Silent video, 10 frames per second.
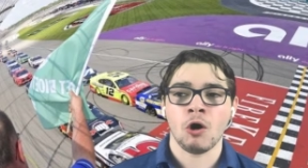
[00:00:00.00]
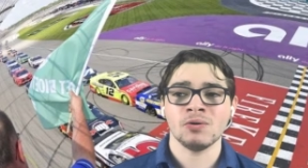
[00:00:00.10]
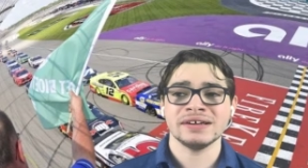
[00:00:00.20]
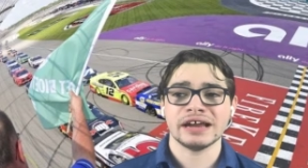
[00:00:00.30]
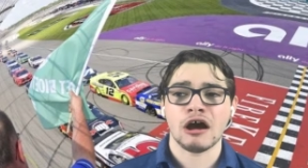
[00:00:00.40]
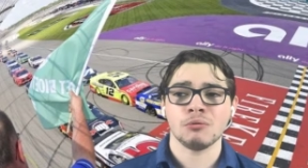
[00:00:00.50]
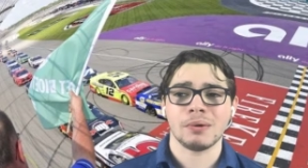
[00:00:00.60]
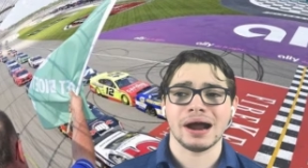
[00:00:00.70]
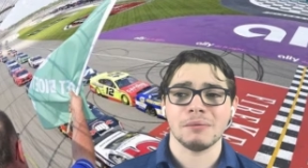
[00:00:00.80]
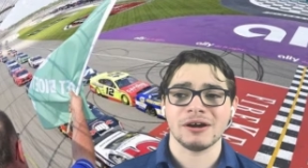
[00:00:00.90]
only down
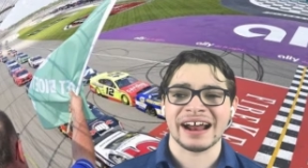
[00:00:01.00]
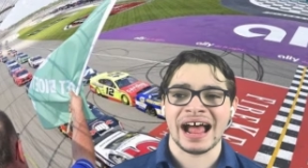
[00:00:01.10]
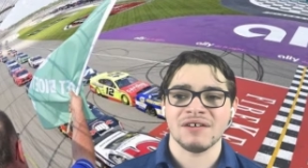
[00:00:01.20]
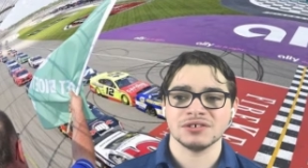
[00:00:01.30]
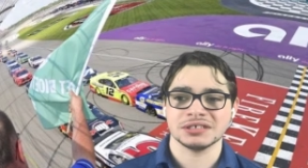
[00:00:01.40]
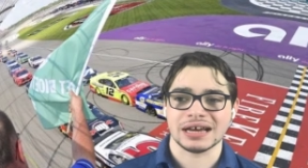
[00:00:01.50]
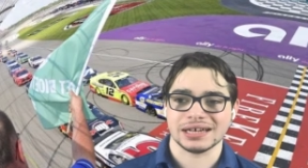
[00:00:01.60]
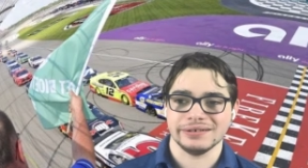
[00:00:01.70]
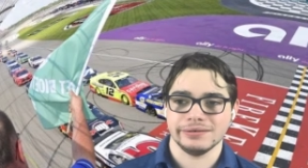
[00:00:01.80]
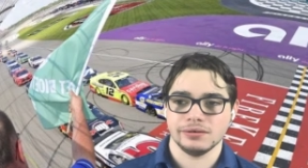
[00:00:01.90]
by about a half a
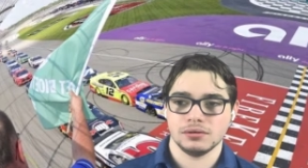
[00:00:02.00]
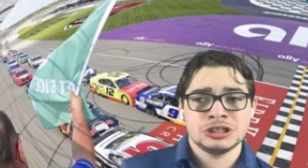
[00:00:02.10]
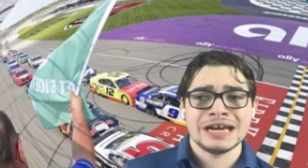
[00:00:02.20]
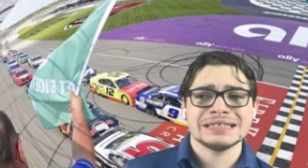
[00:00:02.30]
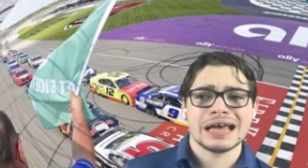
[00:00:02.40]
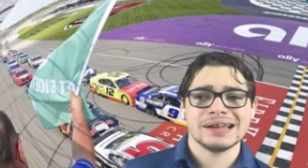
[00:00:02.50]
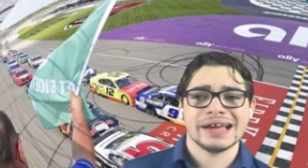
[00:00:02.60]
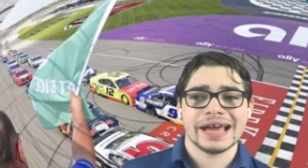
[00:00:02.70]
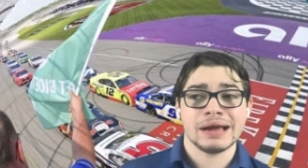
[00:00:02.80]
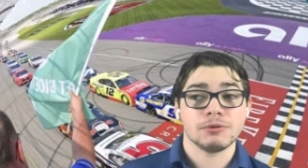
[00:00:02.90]
second. Chase
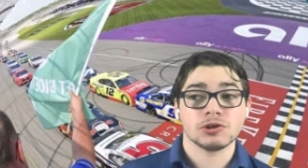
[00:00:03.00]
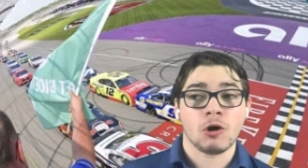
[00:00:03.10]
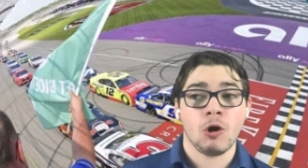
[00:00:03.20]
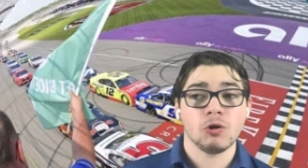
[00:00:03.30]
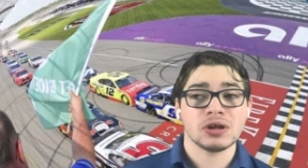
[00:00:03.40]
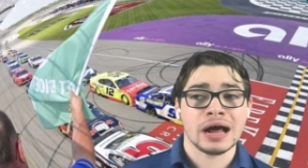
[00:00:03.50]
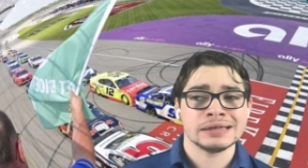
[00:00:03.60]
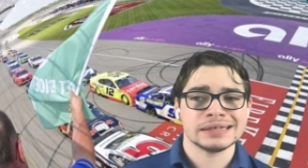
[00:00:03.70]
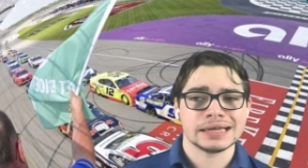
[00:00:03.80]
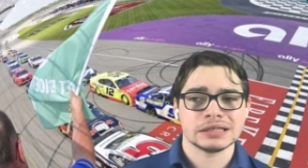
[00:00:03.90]
Elliott able to hold
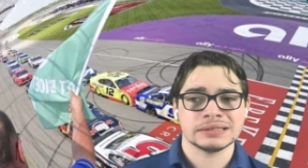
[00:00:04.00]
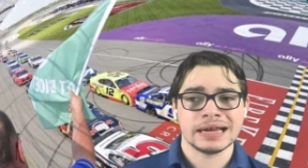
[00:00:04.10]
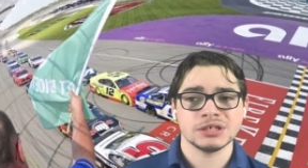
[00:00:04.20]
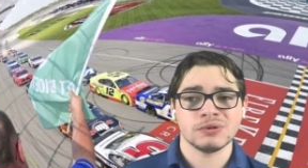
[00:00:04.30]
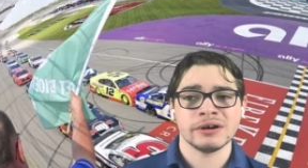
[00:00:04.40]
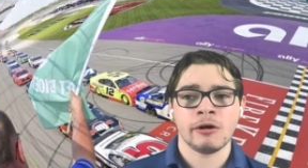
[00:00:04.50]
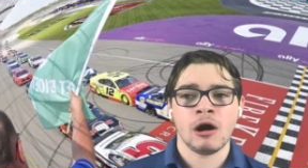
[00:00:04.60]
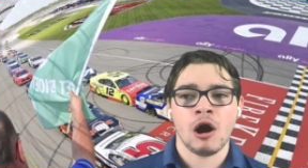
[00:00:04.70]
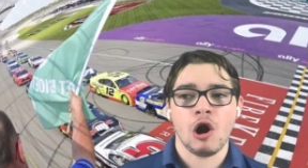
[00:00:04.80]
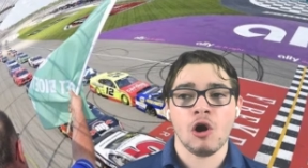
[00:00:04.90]
on to get the stage win
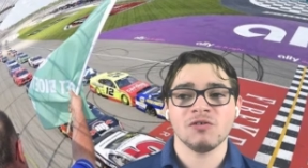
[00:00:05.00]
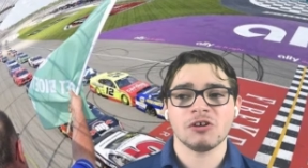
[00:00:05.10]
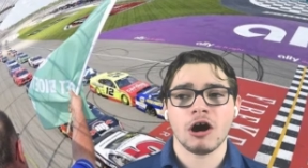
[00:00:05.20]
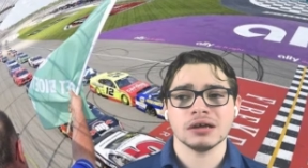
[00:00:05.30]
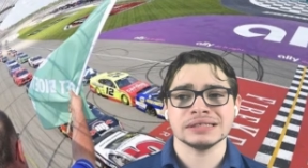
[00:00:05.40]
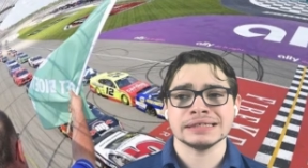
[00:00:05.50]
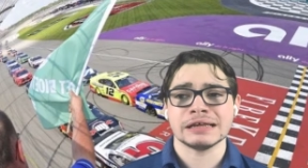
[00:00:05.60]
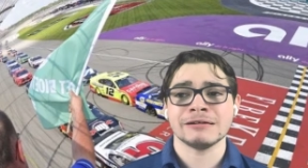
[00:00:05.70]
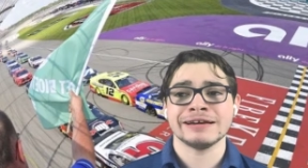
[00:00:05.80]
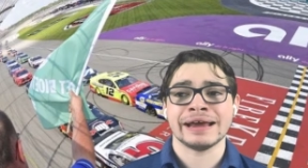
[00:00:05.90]
over Austin
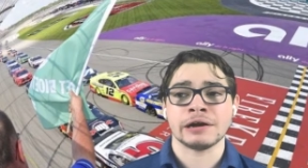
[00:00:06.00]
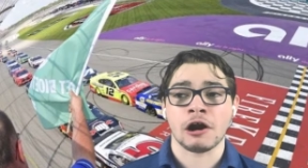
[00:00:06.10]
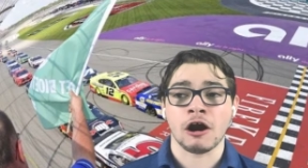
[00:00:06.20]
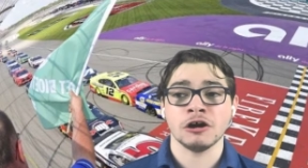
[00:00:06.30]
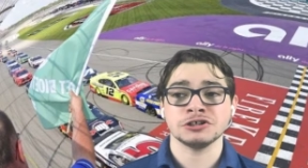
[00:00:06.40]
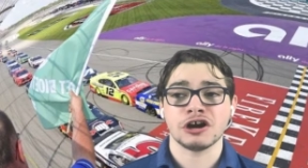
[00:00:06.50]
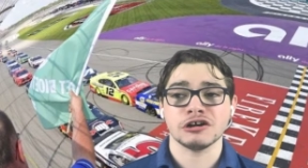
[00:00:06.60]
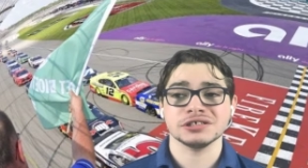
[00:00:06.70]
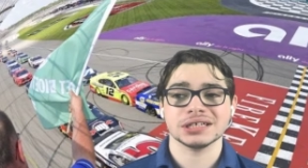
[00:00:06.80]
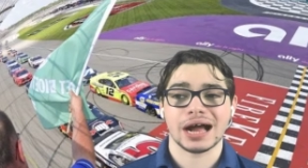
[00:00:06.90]
Dillon and a hard
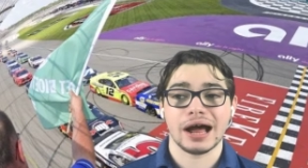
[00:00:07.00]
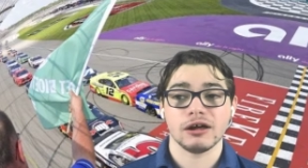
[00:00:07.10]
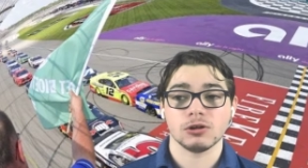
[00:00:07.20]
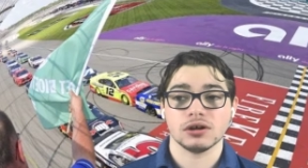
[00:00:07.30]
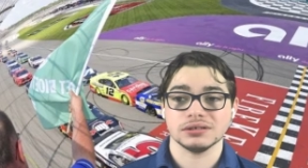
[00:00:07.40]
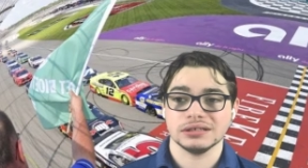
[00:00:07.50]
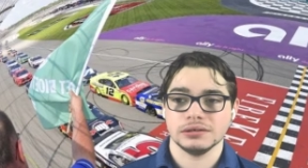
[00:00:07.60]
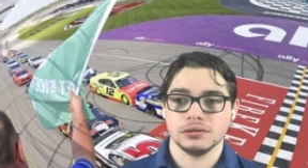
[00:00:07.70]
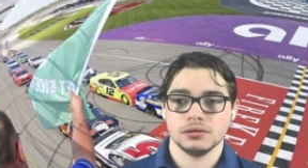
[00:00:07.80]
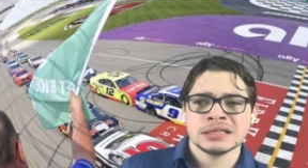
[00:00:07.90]
charging Kyle
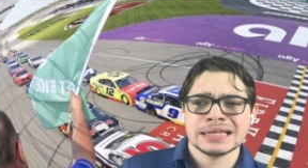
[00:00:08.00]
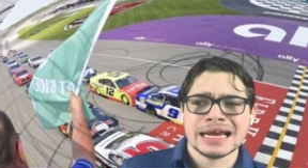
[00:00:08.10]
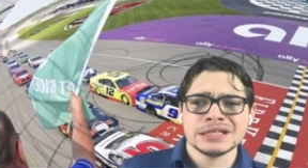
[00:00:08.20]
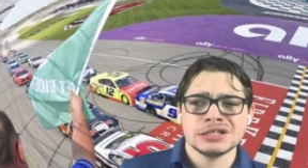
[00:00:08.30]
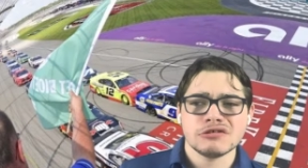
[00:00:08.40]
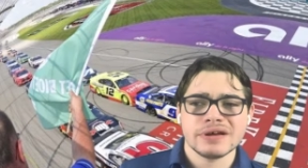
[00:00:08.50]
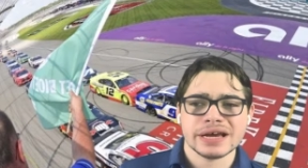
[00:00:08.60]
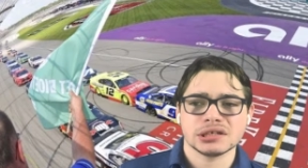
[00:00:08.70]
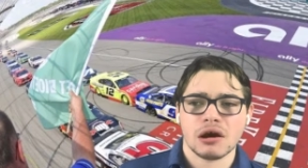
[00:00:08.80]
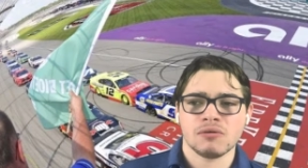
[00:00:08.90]
Larson. Stage 2
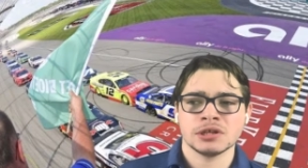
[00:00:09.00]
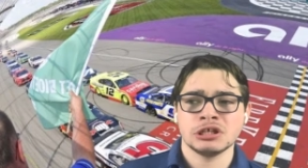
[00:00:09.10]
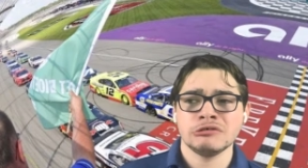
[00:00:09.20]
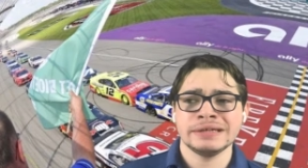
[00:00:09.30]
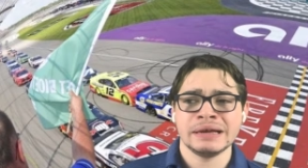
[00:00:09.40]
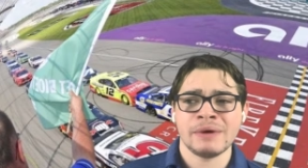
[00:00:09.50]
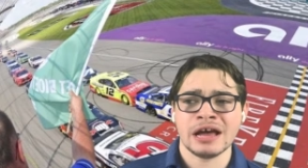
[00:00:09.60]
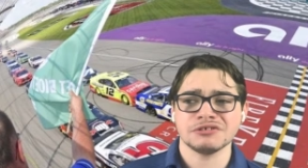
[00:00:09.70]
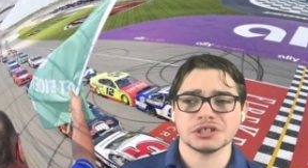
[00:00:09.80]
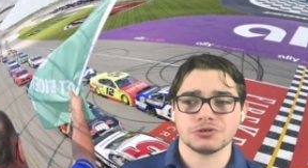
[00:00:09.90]
kicks off with two Team
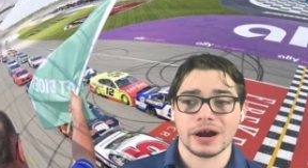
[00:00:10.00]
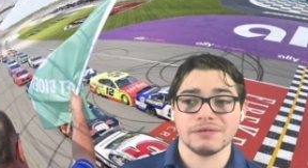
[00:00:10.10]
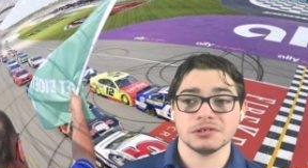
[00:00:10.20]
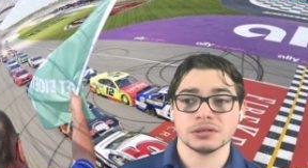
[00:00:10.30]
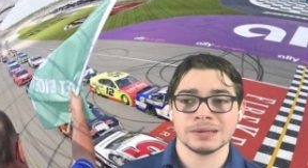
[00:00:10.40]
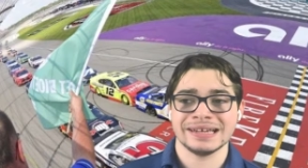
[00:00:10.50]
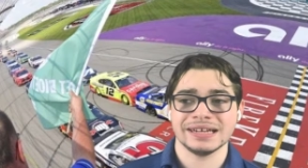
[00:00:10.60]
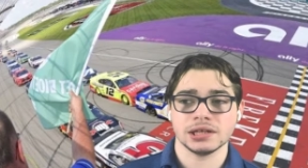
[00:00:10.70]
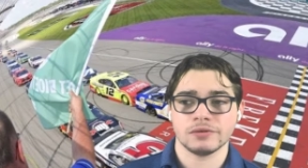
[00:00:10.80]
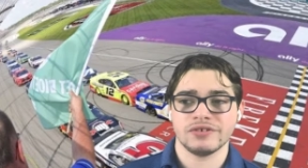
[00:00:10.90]
Hendrick drivers
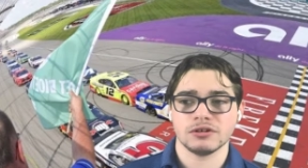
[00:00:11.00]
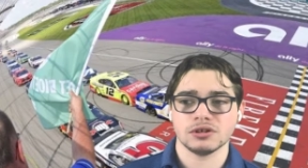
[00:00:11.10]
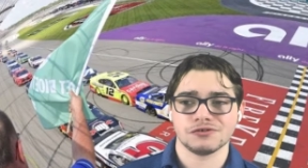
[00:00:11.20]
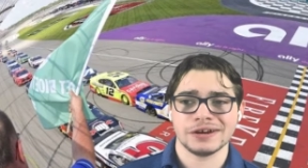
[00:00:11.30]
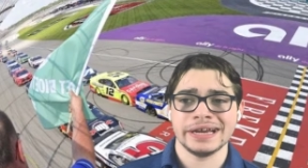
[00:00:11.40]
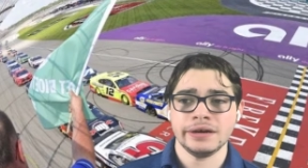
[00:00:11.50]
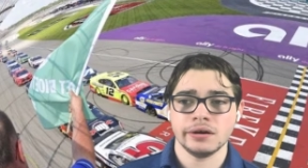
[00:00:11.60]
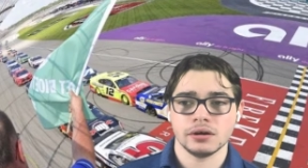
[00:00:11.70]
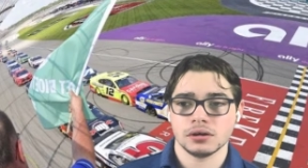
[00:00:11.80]
leading the field to green,